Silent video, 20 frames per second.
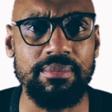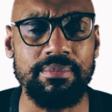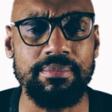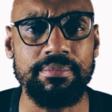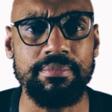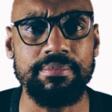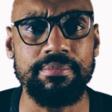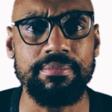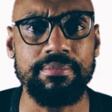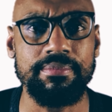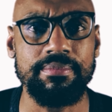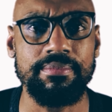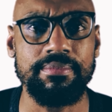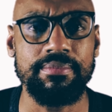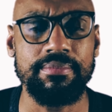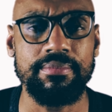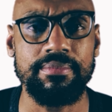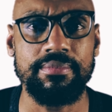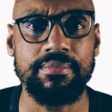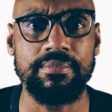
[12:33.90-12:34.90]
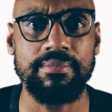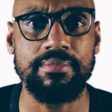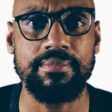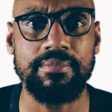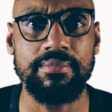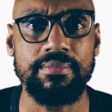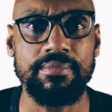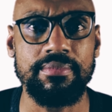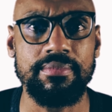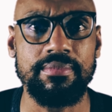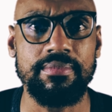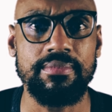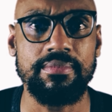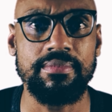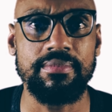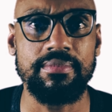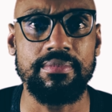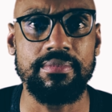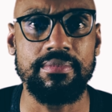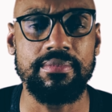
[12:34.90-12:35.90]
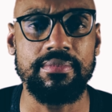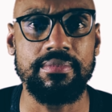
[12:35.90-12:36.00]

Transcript: Nothing is said.